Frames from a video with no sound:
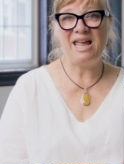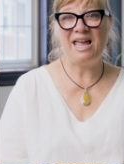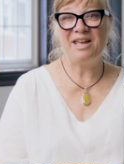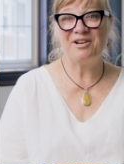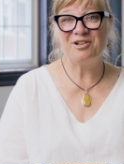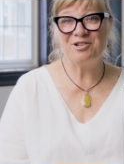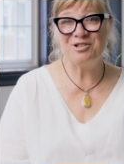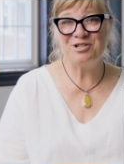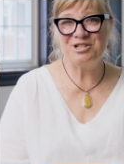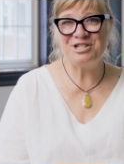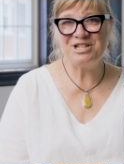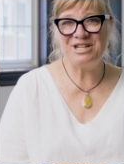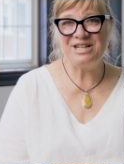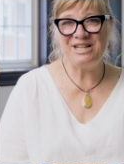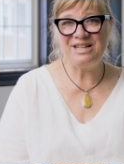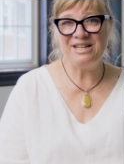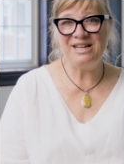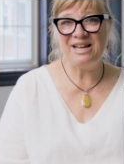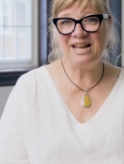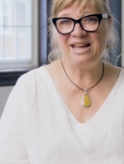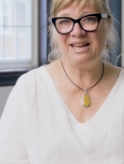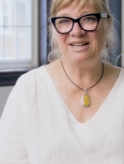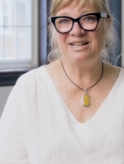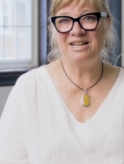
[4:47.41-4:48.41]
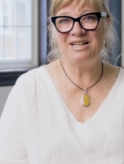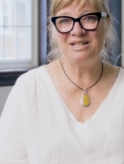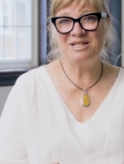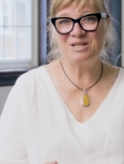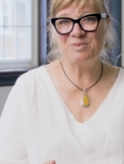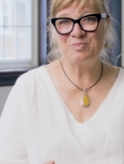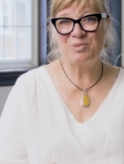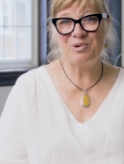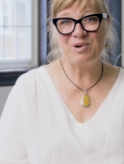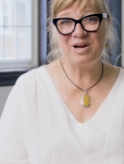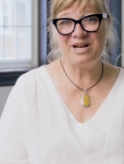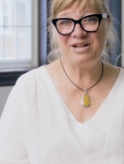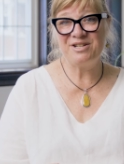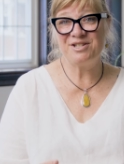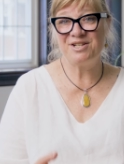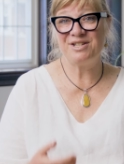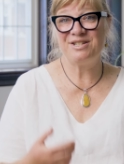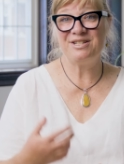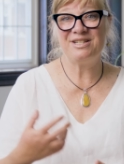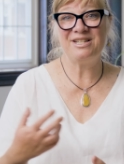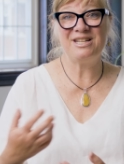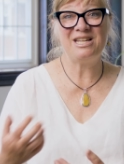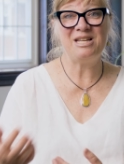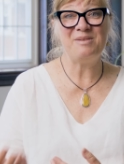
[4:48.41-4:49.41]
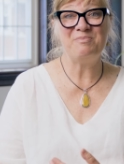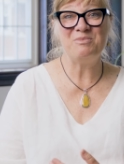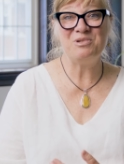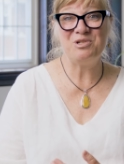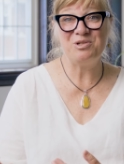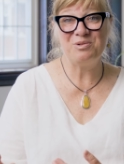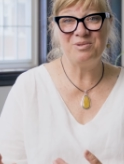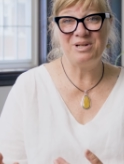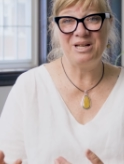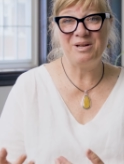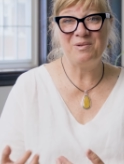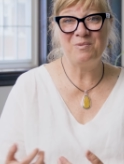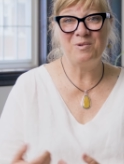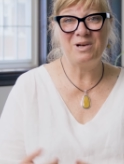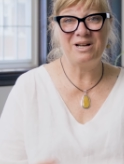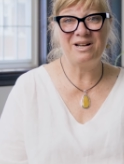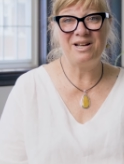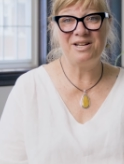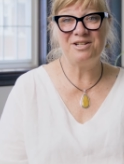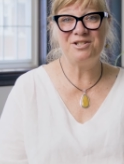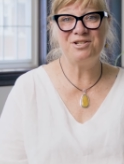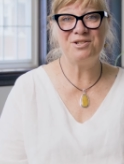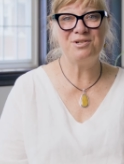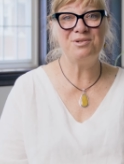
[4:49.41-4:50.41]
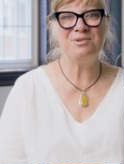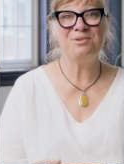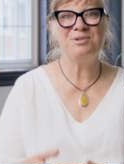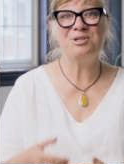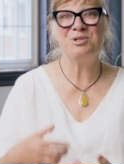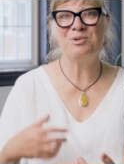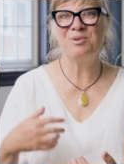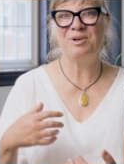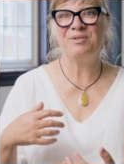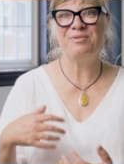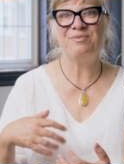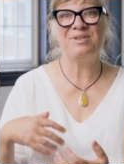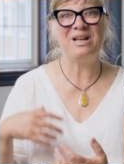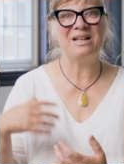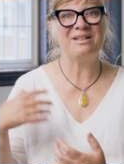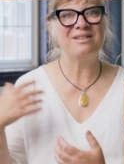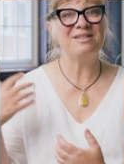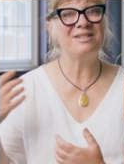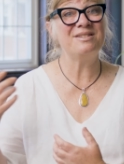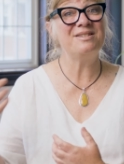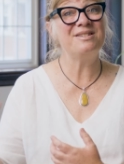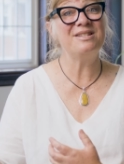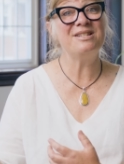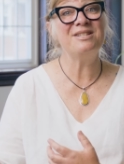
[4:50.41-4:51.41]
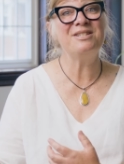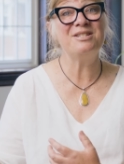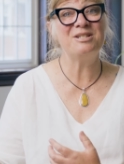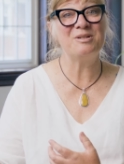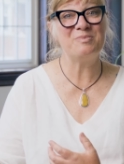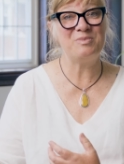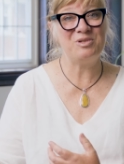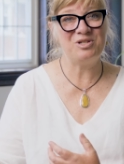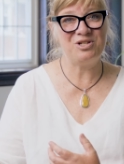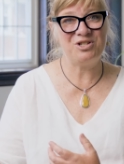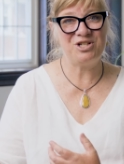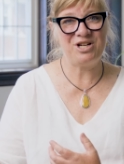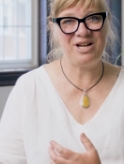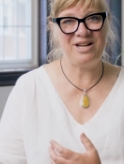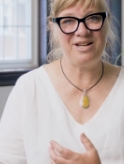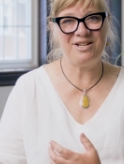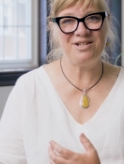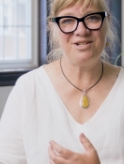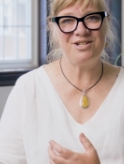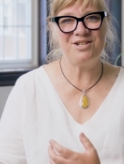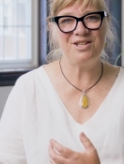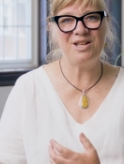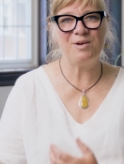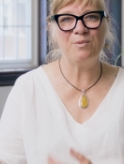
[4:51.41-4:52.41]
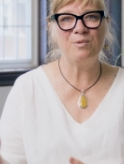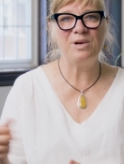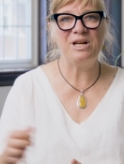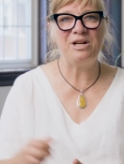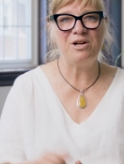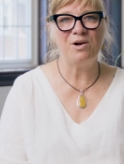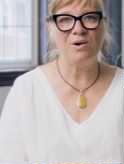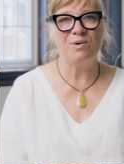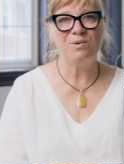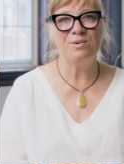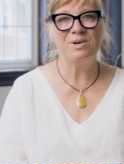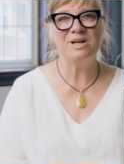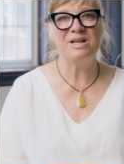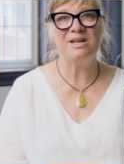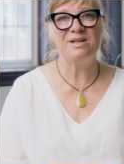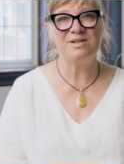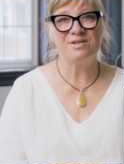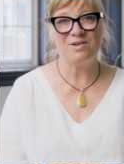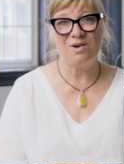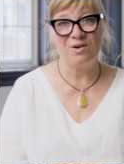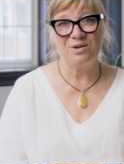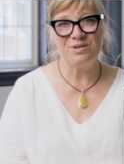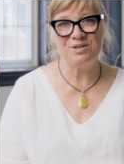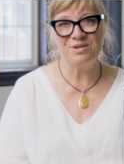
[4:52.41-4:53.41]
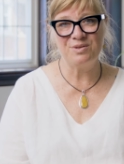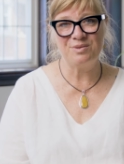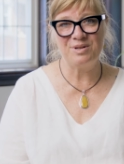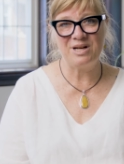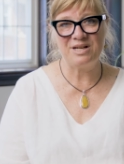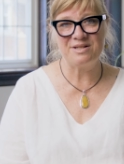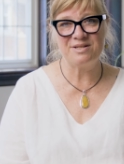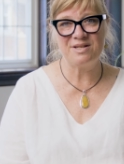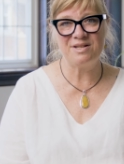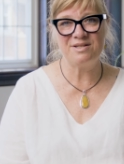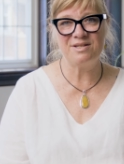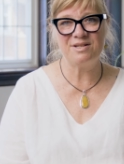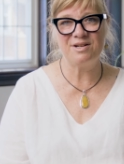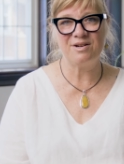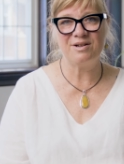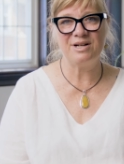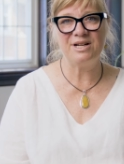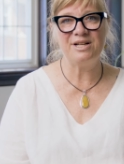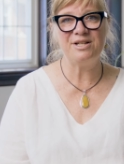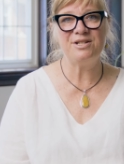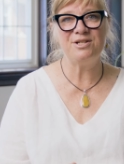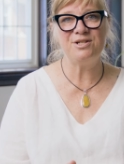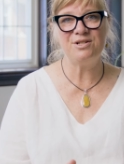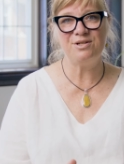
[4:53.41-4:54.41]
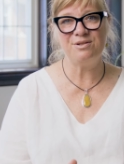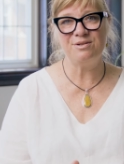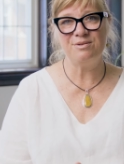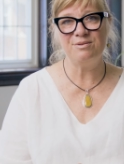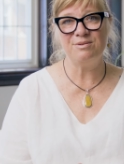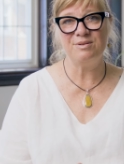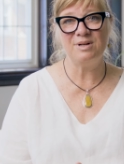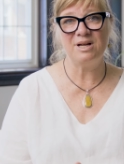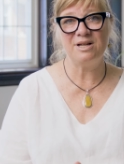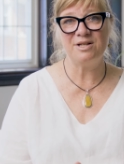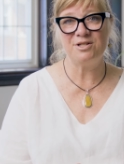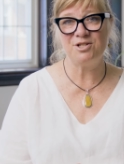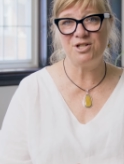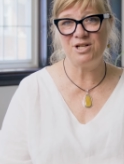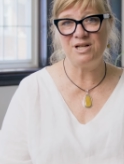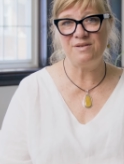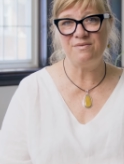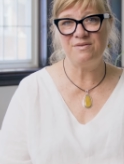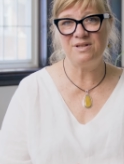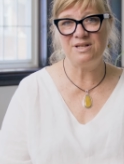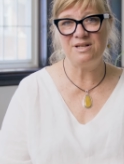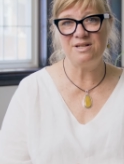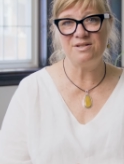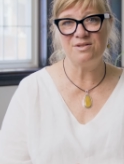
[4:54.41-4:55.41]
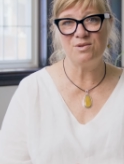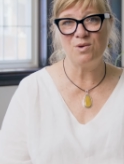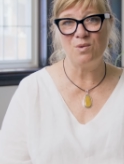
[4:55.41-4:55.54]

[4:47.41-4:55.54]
energy and inspiration to keep doing what I do to affect the systems change that we know is also necessary to achieve these